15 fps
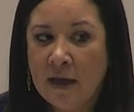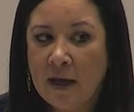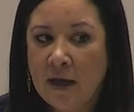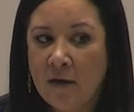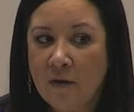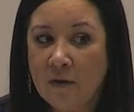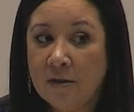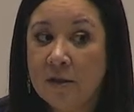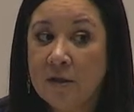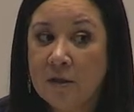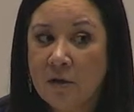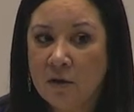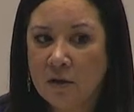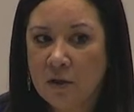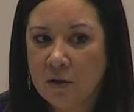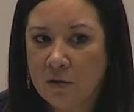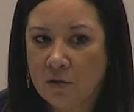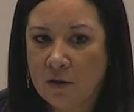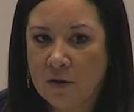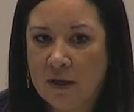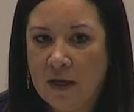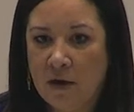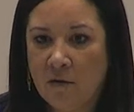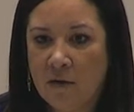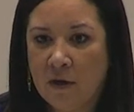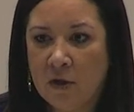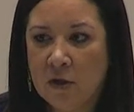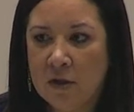and start to learn a language.